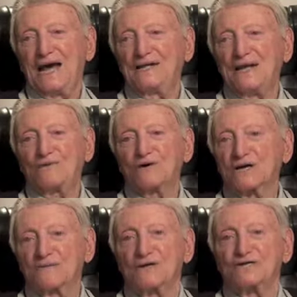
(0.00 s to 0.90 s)
And they were
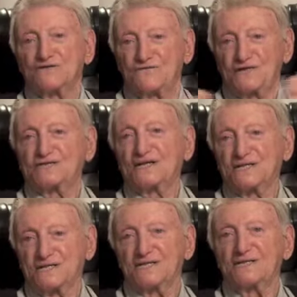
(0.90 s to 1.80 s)
coming to
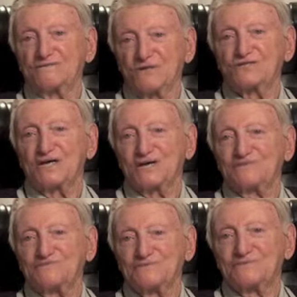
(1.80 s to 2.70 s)
visit the
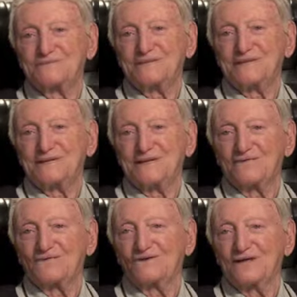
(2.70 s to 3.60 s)
museum
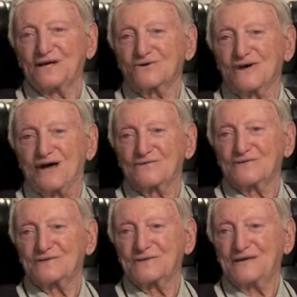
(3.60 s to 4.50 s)
of old aircraft.